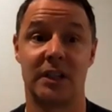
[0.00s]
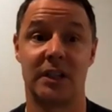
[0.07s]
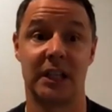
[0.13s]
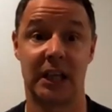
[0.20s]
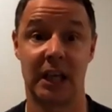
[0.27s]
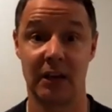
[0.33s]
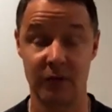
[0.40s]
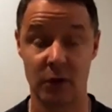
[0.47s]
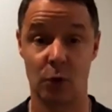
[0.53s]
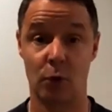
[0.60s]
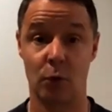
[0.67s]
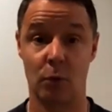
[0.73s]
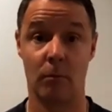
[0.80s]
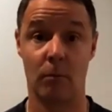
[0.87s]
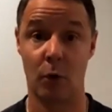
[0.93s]
to give
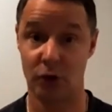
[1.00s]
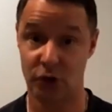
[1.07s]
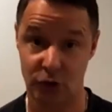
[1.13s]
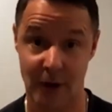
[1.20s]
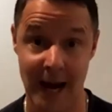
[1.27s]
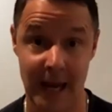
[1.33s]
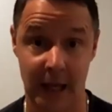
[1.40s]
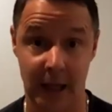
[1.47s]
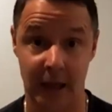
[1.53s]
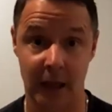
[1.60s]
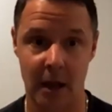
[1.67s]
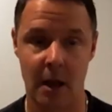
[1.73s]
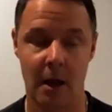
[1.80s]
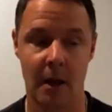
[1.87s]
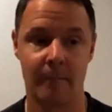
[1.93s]
you more strength.
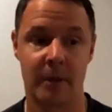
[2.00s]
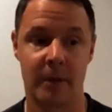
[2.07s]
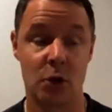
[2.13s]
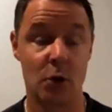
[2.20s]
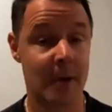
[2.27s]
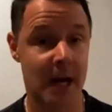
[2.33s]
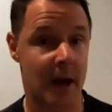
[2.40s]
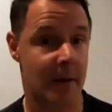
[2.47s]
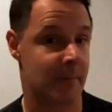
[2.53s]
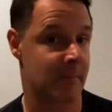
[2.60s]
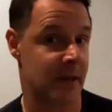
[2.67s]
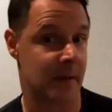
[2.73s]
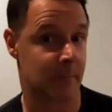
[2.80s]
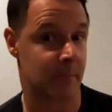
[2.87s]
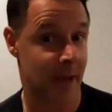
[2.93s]
Now, you may not
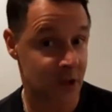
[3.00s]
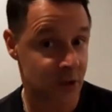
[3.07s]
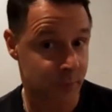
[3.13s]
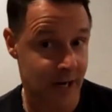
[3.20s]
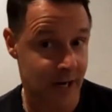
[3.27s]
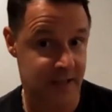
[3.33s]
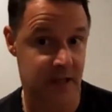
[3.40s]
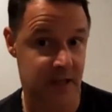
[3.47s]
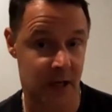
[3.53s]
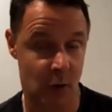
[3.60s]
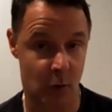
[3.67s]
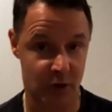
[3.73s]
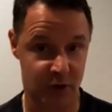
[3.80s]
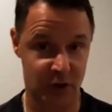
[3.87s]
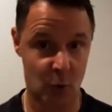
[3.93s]
be bench pressing
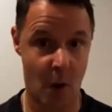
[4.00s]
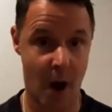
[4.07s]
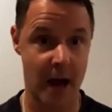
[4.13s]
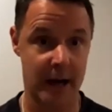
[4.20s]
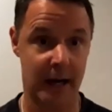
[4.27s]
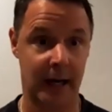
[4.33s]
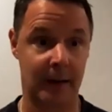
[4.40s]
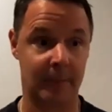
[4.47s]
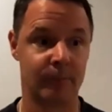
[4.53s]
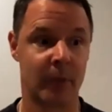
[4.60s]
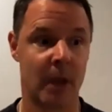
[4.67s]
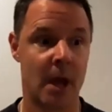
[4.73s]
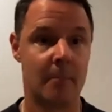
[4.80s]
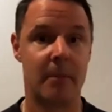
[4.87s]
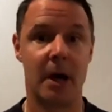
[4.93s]
or squatting,
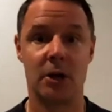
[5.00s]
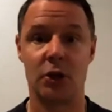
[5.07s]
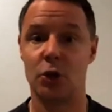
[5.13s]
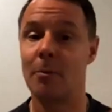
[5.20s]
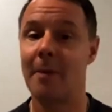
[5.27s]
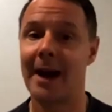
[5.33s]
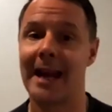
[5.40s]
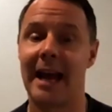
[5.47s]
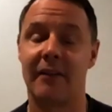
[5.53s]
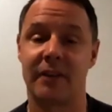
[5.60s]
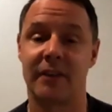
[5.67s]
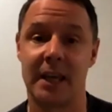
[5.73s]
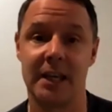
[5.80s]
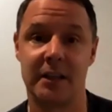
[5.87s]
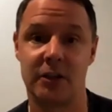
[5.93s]
but you might have
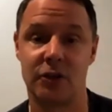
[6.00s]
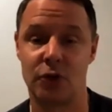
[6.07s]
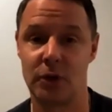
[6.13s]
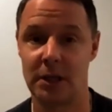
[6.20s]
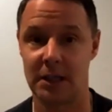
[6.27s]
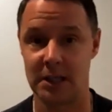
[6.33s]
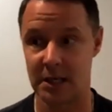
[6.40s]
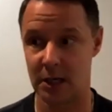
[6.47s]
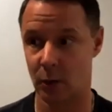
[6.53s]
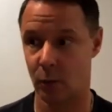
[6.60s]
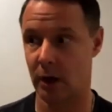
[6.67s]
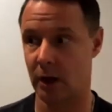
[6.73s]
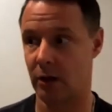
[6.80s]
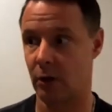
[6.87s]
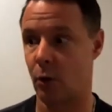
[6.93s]
kids that you need to deal
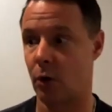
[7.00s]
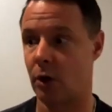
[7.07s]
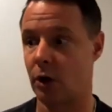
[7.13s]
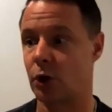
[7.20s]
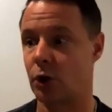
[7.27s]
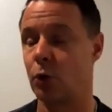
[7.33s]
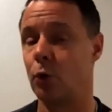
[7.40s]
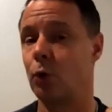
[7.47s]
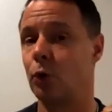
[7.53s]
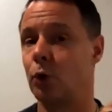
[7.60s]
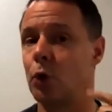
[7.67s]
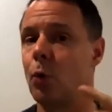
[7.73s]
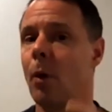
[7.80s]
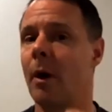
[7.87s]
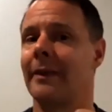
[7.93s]
with, or you,
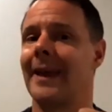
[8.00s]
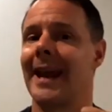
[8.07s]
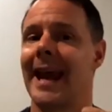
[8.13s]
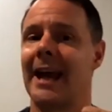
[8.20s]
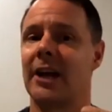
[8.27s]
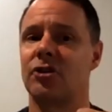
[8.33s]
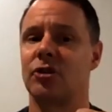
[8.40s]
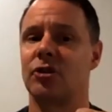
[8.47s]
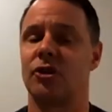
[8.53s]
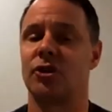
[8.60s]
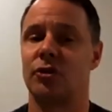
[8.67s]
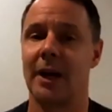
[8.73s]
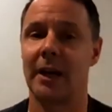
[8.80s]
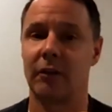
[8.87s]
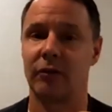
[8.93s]
you want that extra
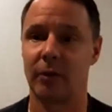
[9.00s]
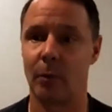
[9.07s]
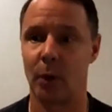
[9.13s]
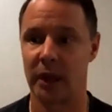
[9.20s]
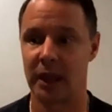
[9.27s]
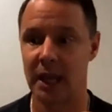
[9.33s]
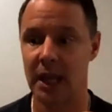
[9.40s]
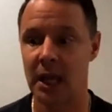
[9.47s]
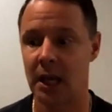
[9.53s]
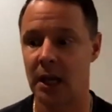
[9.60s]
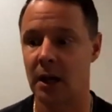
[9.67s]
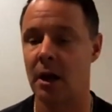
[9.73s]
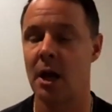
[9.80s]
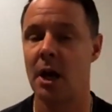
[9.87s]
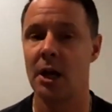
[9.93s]
strength from
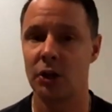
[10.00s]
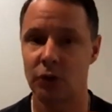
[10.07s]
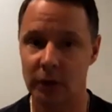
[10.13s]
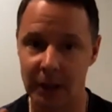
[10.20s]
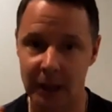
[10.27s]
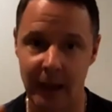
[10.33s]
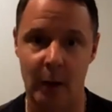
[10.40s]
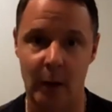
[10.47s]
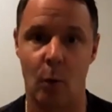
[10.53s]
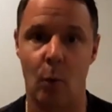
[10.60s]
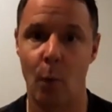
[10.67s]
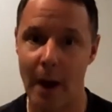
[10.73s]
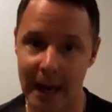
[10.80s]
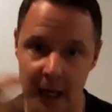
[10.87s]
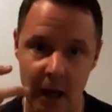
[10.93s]
within to really like
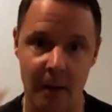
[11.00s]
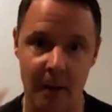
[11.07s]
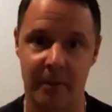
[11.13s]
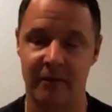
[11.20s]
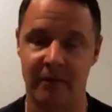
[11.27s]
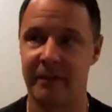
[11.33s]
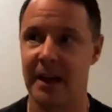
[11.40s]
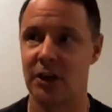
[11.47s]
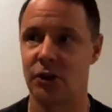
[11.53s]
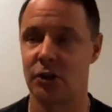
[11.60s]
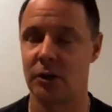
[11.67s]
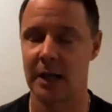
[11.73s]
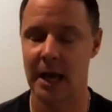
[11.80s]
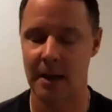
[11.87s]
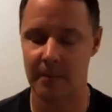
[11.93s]
wake up and face
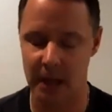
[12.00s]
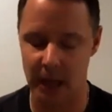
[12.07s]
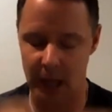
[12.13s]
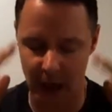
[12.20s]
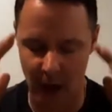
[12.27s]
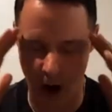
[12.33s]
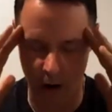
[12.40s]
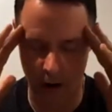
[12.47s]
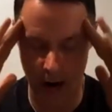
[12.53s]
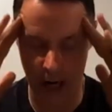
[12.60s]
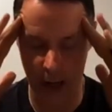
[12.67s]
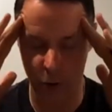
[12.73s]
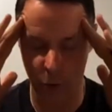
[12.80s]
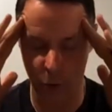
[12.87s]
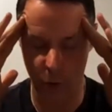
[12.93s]
your day and be like, all
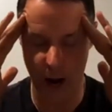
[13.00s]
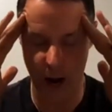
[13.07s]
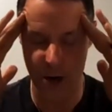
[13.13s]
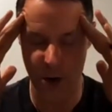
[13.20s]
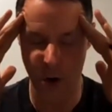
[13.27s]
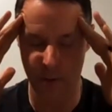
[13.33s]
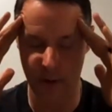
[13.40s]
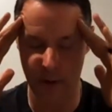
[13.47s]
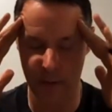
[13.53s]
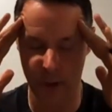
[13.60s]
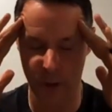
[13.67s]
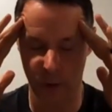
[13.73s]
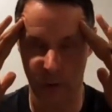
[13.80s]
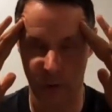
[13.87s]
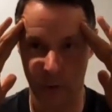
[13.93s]
right, cool. I know I may be
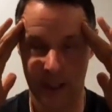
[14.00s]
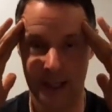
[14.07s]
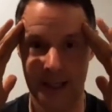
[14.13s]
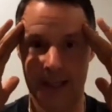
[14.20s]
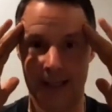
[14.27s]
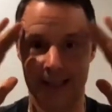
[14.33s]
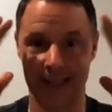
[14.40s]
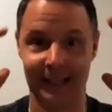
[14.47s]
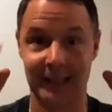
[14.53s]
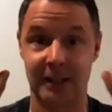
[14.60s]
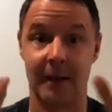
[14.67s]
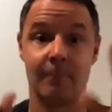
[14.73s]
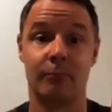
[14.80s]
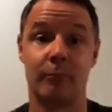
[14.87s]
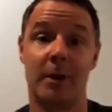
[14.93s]
going through kidney disease,
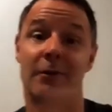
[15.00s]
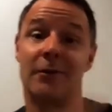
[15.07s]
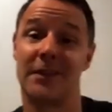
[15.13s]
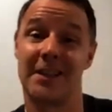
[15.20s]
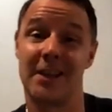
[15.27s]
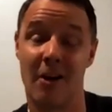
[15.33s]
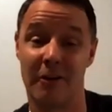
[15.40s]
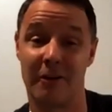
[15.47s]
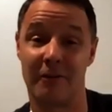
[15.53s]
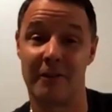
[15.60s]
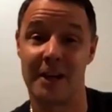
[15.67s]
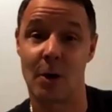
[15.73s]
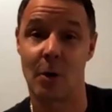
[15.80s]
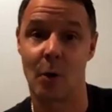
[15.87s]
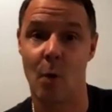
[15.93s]
but if you see our other
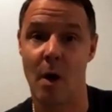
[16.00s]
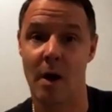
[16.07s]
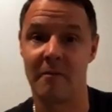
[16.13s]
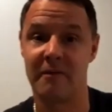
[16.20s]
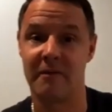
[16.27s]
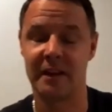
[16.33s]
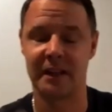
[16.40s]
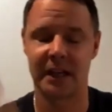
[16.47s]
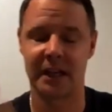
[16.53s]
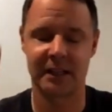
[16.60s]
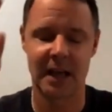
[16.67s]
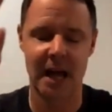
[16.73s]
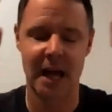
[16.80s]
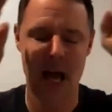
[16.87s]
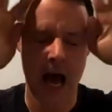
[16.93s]
video on quantum physics,
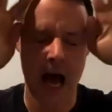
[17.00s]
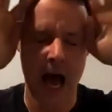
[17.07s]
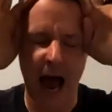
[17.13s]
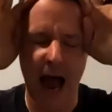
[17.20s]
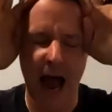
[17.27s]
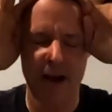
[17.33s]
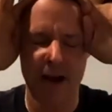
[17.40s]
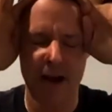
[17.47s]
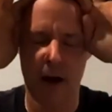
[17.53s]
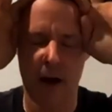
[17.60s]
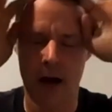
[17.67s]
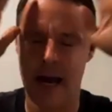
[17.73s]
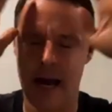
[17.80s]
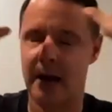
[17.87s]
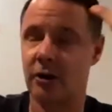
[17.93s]
I've now
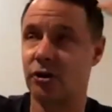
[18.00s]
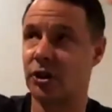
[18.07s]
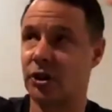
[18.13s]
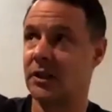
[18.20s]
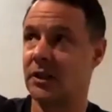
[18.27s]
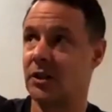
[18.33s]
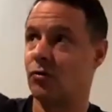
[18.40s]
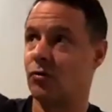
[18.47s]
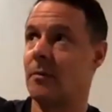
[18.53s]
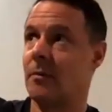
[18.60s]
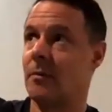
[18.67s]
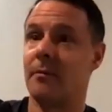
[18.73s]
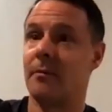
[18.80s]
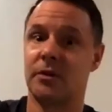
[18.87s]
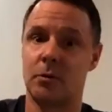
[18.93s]
got energy to dream
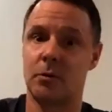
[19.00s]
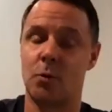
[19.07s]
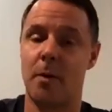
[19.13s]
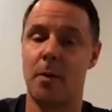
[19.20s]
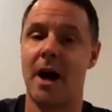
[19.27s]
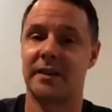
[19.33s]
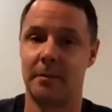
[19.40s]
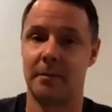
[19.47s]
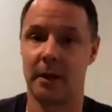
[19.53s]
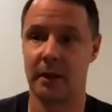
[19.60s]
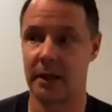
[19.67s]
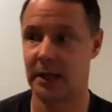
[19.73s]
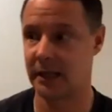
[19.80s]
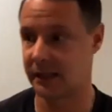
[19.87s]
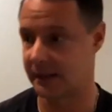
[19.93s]
up some new
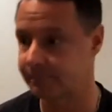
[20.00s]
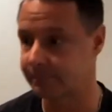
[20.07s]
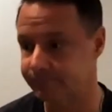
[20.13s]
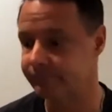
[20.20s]
possibilities